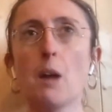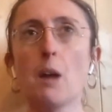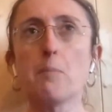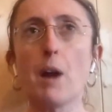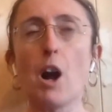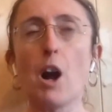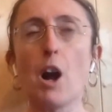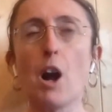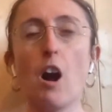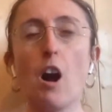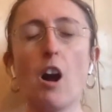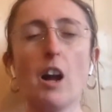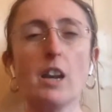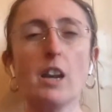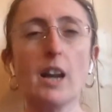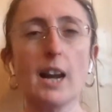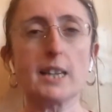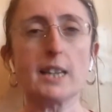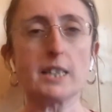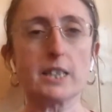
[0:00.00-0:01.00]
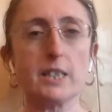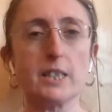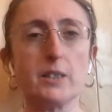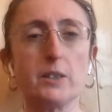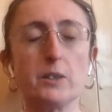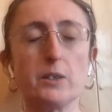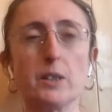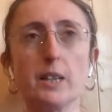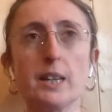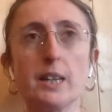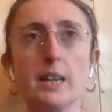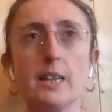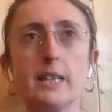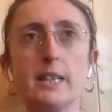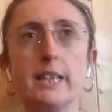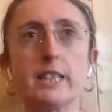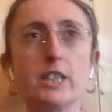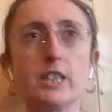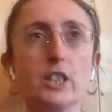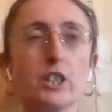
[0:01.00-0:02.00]
But I like to
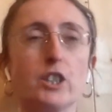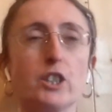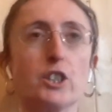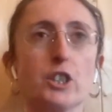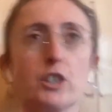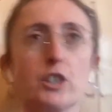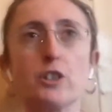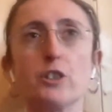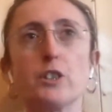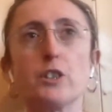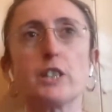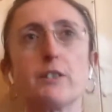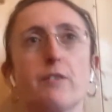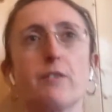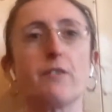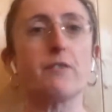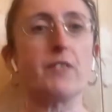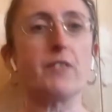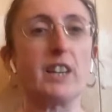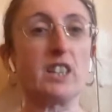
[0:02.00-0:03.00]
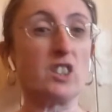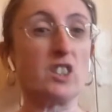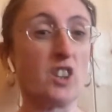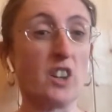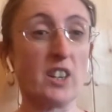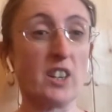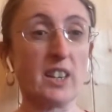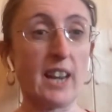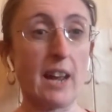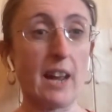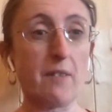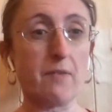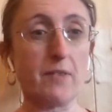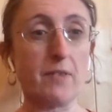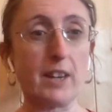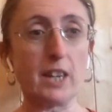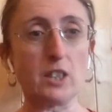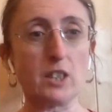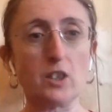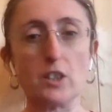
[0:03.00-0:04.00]
listen to different things on
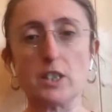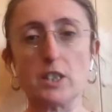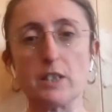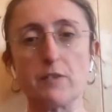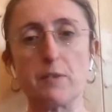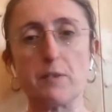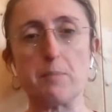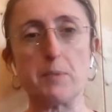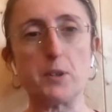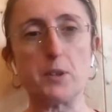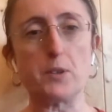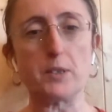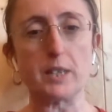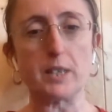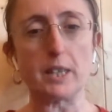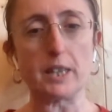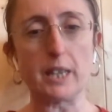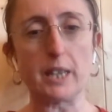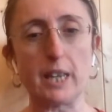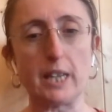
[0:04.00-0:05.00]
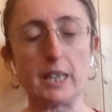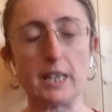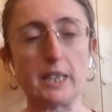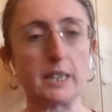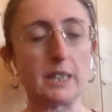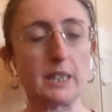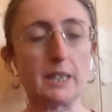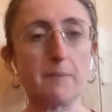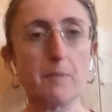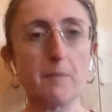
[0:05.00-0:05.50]
Netflix, on different music things,